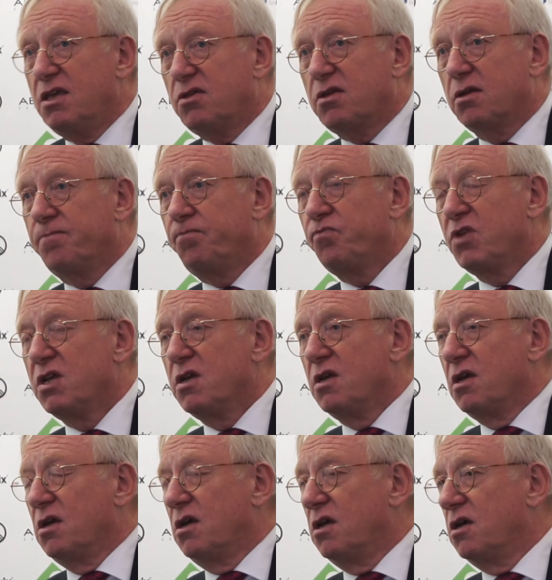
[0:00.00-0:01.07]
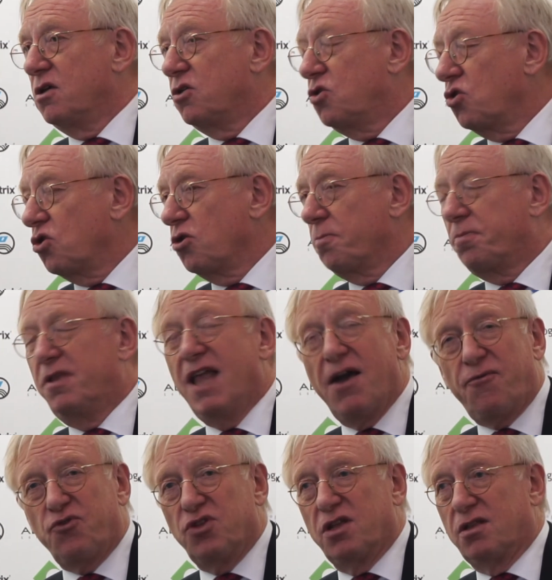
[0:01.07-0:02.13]
Eastern Europe
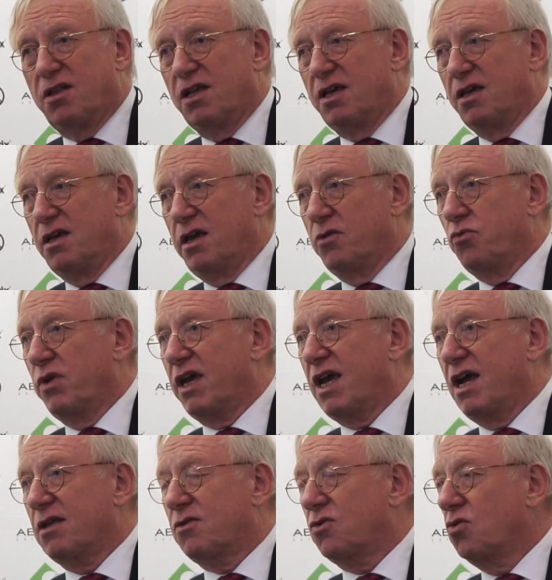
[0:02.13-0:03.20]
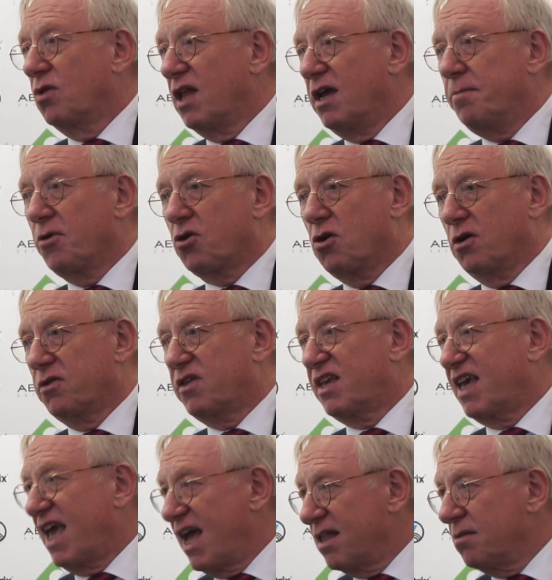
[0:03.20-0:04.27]
definitely, in regards to labor
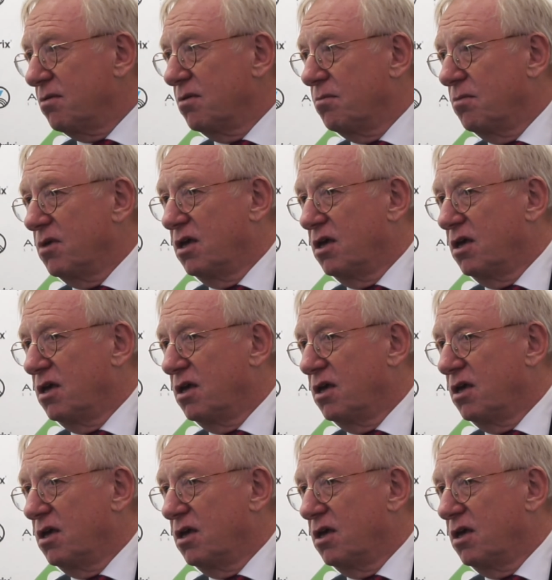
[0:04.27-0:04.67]
cost, can